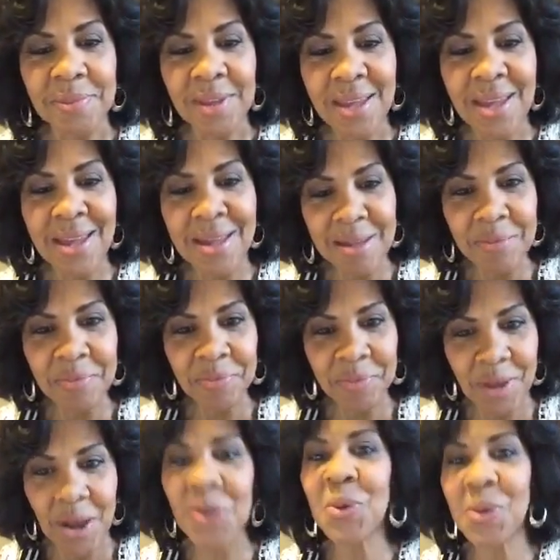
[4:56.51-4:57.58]
Huh?
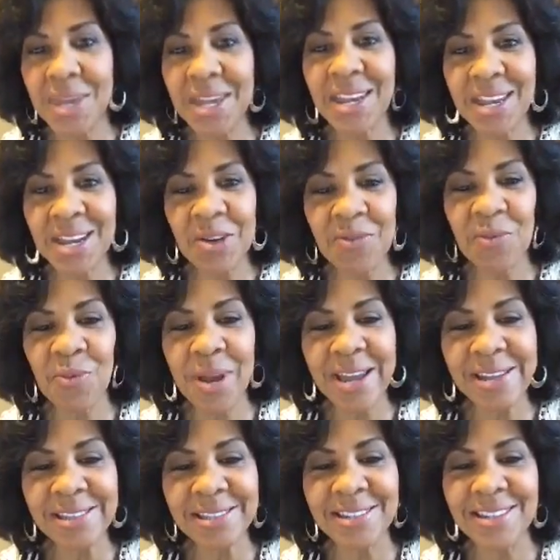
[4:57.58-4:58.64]
Are you getting enough
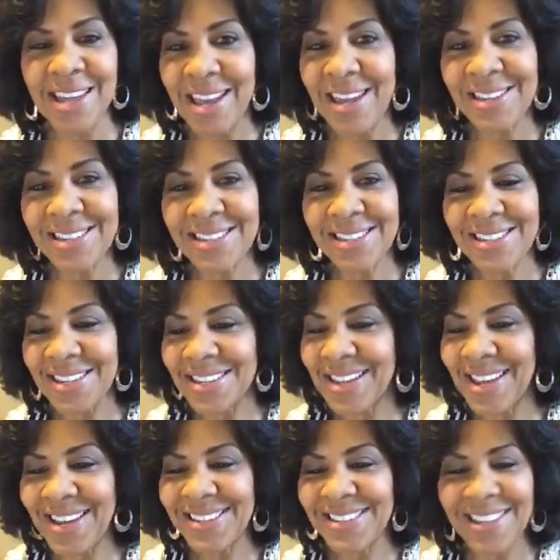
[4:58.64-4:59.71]
rest? Yes,
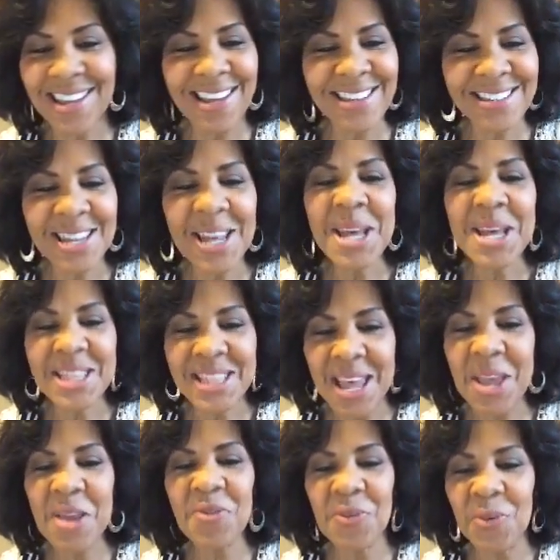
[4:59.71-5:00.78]
yes, yes.
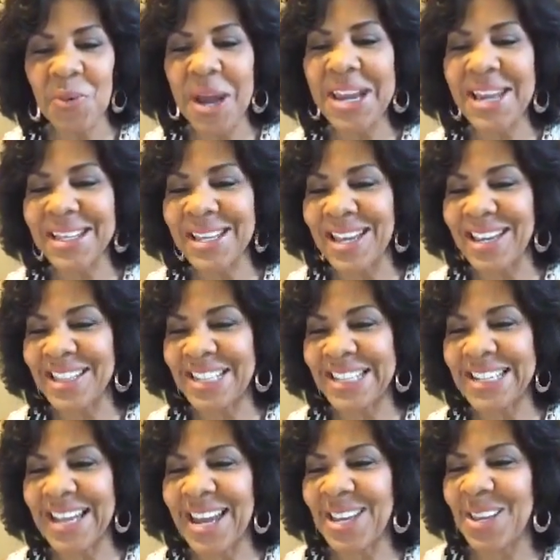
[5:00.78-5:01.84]
Thank you for writing that in the
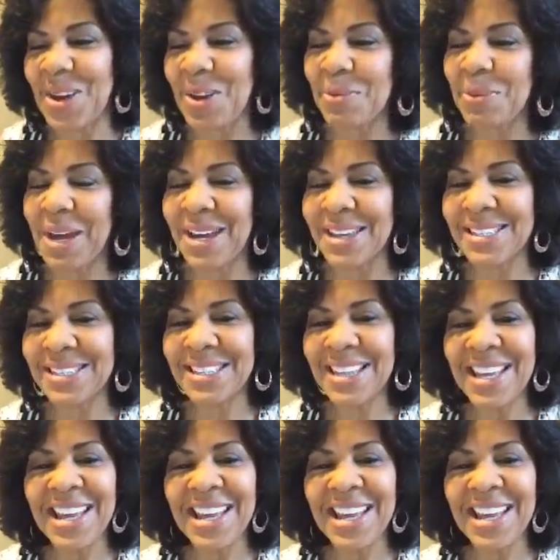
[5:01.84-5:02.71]
dialogue box.